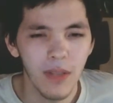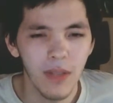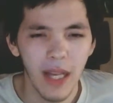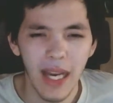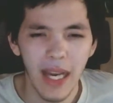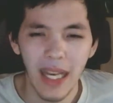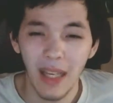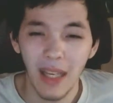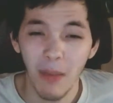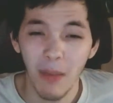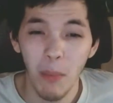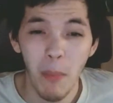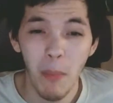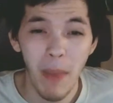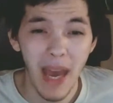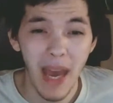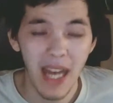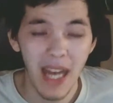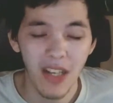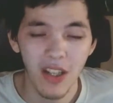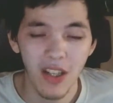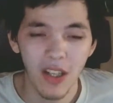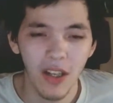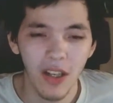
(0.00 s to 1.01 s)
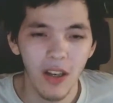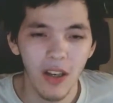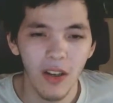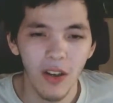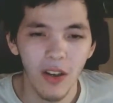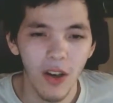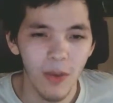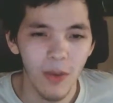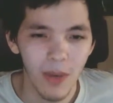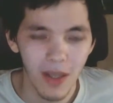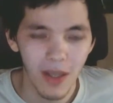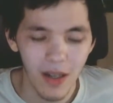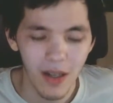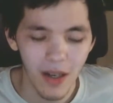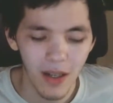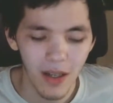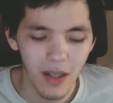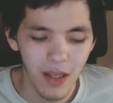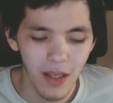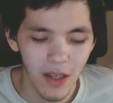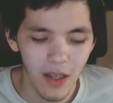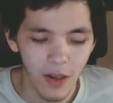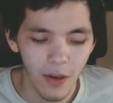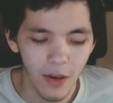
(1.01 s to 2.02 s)
like magic going
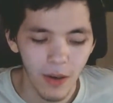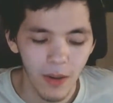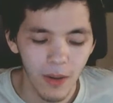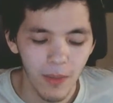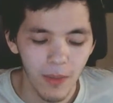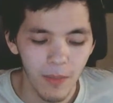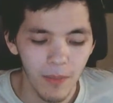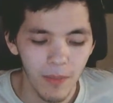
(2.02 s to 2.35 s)
on here